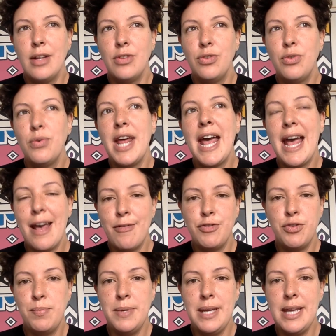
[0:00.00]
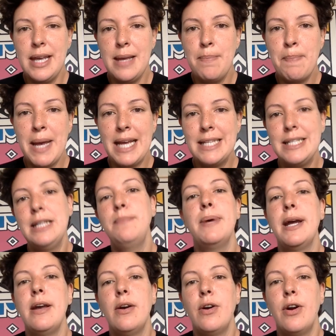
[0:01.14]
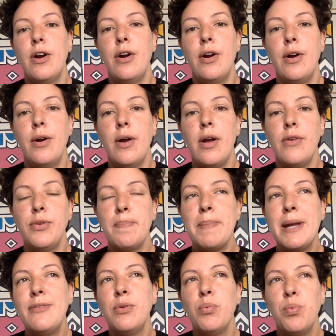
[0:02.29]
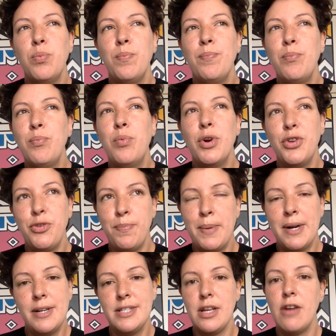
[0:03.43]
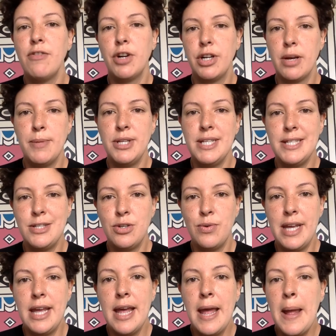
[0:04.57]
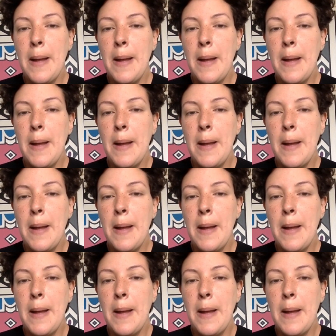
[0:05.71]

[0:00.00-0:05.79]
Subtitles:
don't have to be impacted by the worst parts of our common history.